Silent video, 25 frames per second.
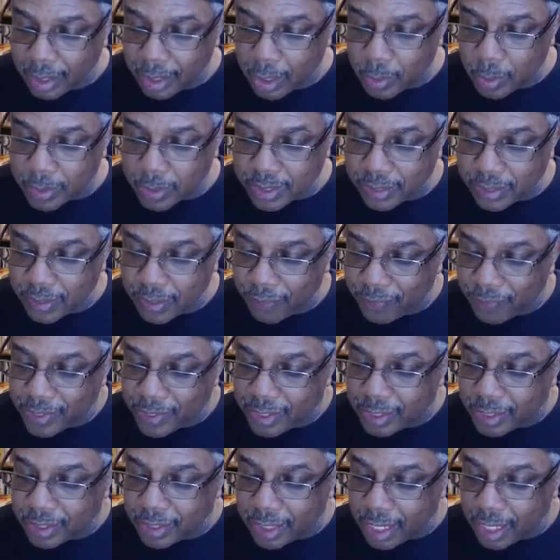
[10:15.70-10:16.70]
It was as if he
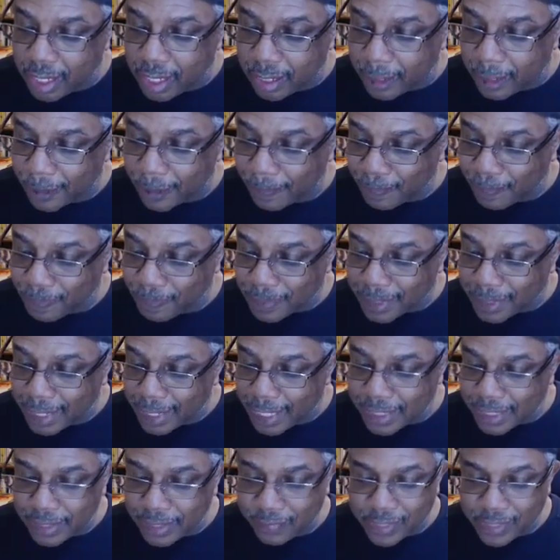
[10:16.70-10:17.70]
didn't care,
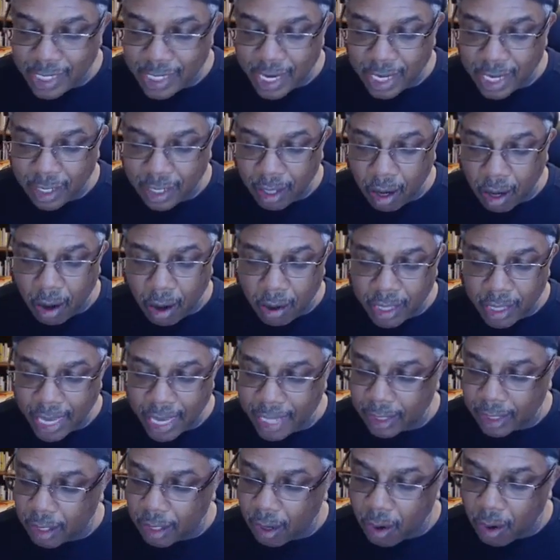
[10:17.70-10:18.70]
as if he had
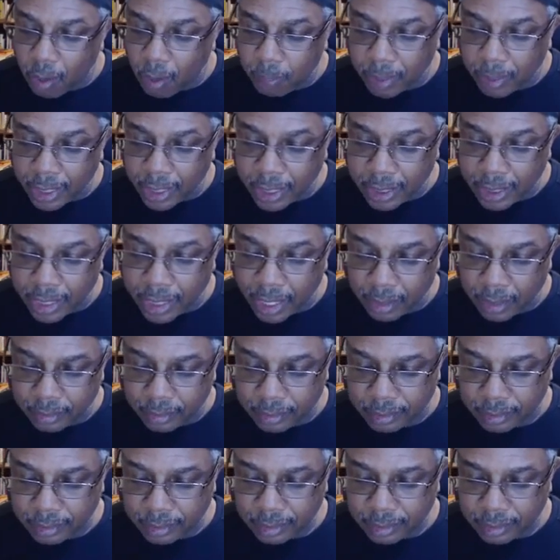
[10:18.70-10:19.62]
it all planned out.